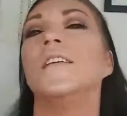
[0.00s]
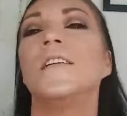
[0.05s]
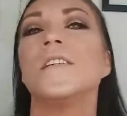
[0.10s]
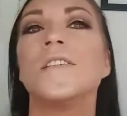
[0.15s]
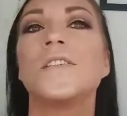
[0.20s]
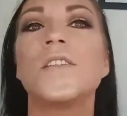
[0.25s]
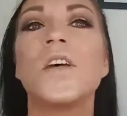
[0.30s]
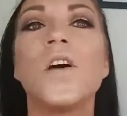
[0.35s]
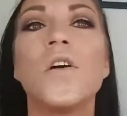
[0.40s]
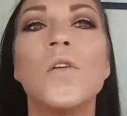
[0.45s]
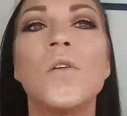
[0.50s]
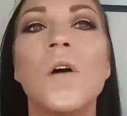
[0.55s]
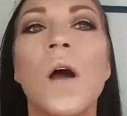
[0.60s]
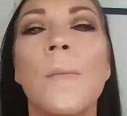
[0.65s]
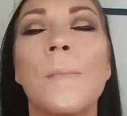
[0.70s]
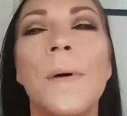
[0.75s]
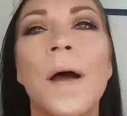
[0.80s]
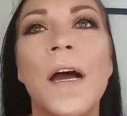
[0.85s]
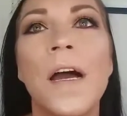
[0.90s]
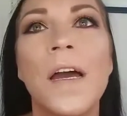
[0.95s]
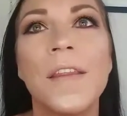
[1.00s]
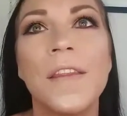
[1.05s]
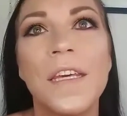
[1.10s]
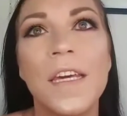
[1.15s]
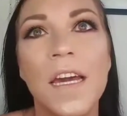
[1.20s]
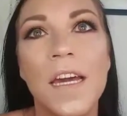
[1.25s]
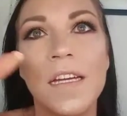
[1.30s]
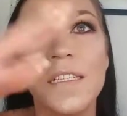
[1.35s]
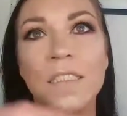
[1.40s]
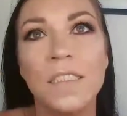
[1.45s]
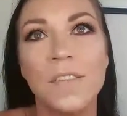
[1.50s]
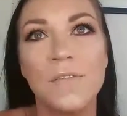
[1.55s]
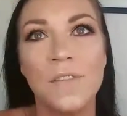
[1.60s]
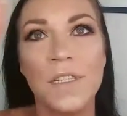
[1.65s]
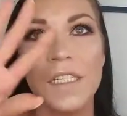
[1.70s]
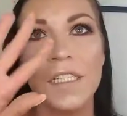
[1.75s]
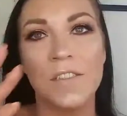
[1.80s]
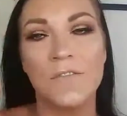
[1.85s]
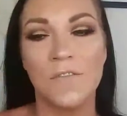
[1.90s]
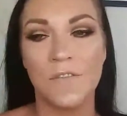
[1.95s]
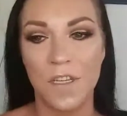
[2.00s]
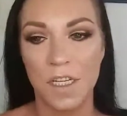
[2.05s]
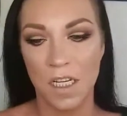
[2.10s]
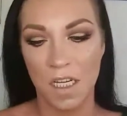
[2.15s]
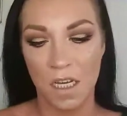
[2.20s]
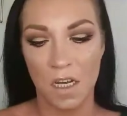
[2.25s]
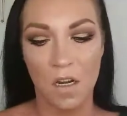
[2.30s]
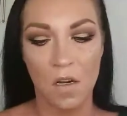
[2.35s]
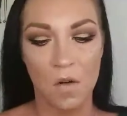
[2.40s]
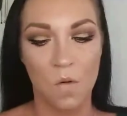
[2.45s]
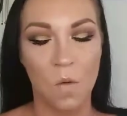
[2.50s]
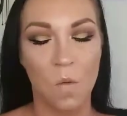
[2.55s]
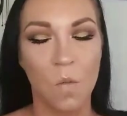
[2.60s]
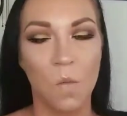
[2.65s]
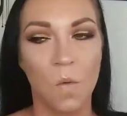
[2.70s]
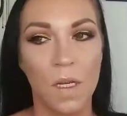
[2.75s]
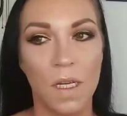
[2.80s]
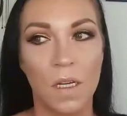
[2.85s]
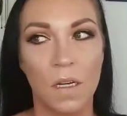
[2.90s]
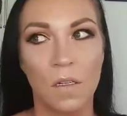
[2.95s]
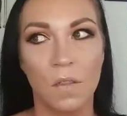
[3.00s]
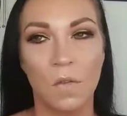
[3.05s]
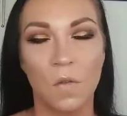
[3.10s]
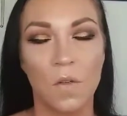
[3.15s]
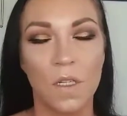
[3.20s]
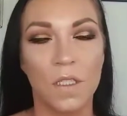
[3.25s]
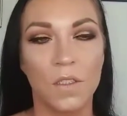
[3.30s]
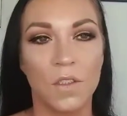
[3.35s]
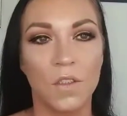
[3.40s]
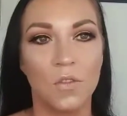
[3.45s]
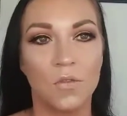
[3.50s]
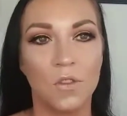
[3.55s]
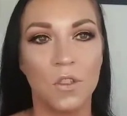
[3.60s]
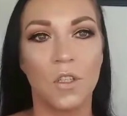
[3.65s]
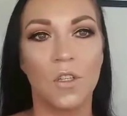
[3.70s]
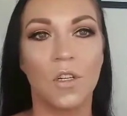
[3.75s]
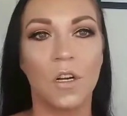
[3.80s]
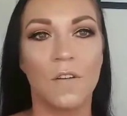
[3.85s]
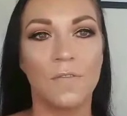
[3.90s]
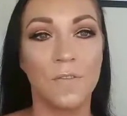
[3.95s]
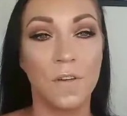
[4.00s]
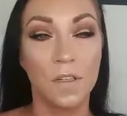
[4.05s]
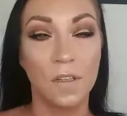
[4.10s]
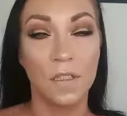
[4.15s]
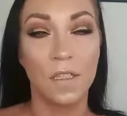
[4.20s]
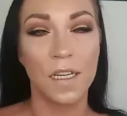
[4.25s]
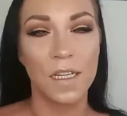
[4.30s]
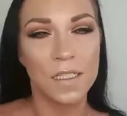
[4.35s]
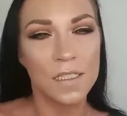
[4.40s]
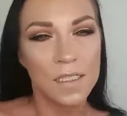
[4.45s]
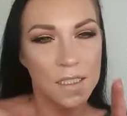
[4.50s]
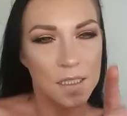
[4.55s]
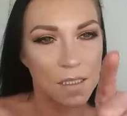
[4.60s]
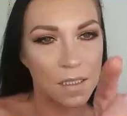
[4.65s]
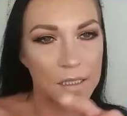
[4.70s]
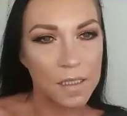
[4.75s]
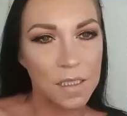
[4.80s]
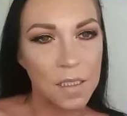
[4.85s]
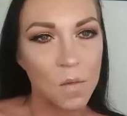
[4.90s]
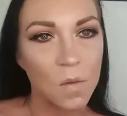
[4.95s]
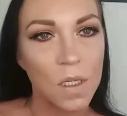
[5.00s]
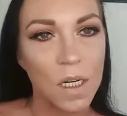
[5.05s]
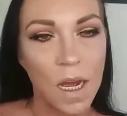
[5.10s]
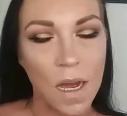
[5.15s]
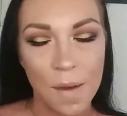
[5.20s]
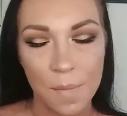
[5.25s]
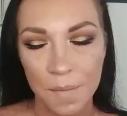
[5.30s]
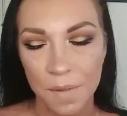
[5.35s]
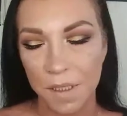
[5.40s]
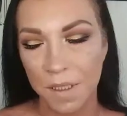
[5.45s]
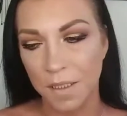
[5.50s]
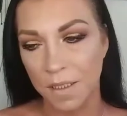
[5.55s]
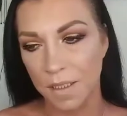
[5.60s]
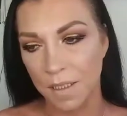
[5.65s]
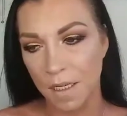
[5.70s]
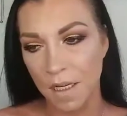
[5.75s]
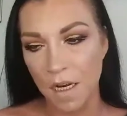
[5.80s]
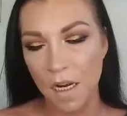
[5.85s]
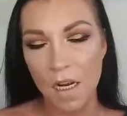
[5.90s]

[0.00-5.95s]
So by the end of this video, we are going to turn off all the lights and see what happens.